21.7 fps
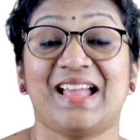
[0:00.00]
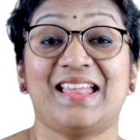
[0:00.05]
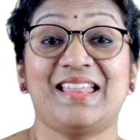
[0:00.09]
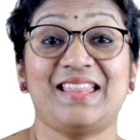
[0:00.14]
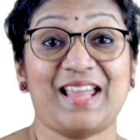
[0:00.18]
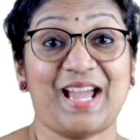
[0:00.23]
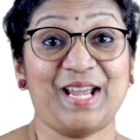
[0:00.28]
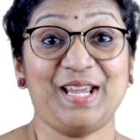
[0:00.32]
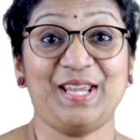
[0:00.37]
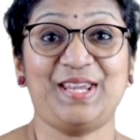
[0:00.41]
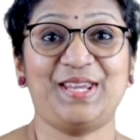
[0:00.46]

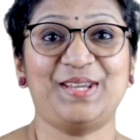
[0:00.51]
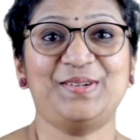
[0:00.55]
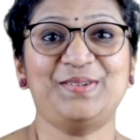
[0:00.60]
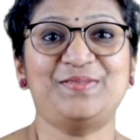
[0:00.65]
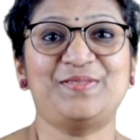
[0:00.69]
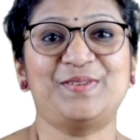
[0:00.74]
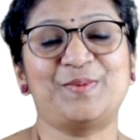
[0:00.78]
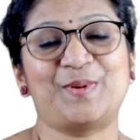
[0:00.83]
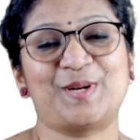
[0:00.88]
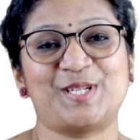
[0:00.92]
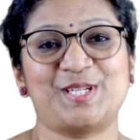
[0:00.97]
Thank you
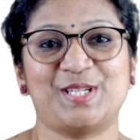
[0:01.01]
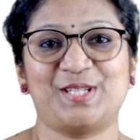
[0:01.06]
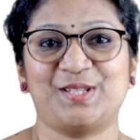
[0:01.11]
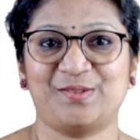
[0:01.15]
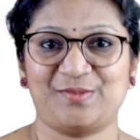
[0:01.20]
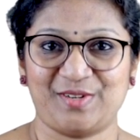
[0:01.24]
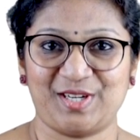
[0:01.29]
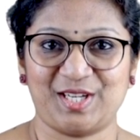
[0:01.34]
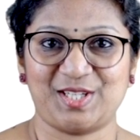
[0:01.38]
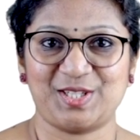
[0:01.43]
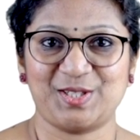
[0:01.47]
for watching the
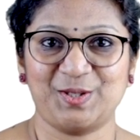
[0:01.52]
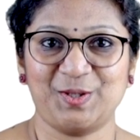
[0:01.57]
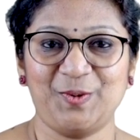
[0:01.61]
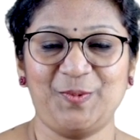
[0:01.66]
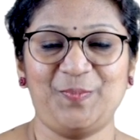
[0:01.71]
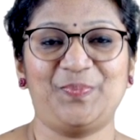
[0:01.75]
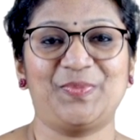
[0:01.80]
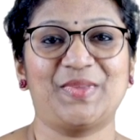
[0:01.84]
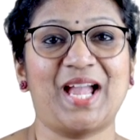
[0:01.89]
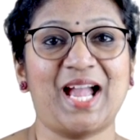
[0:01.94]
video,